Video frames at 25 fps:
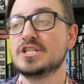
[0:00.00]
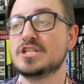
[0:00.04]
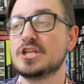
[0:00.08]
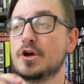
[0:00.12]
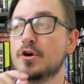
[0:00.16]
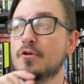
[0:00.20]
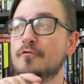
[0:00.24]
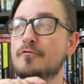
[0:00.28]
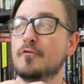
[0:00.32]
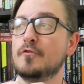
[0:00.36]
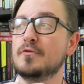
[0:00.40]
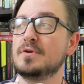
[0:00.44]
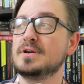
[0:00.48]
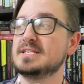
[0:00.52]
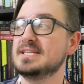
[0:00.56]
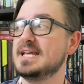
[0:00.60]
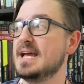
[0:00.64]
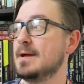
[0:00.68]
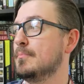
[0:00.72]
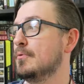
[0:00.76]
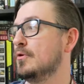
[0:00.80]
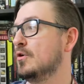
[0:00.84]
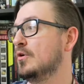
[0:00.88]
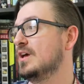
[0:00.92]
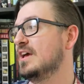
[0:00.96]
So for
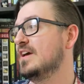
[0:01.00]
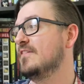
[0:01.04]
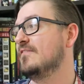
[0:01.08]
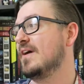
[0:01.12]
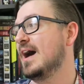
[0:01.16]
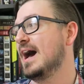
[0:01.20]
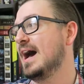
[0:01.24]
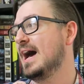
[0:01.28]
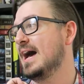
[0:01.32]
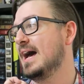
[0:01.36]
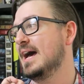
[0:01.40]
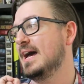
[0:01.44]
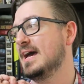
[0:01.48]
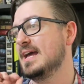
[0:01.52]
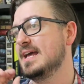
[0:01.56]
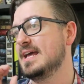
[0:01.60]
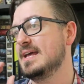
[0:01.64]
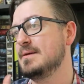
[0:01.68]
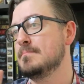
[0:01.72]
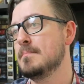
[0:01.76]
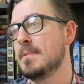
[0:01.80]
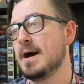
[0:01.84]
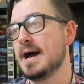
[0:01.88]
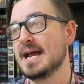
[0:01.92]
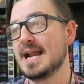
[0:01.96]
example, if I
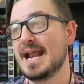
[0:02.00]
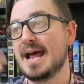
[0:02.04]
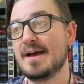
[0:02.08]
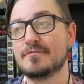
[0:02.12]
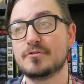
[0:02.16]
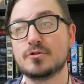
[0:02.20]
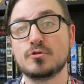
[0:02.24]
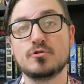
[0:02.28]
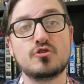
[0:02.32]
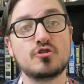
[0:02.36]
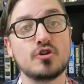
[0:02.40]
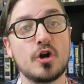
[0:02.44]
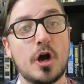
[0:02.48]
might have to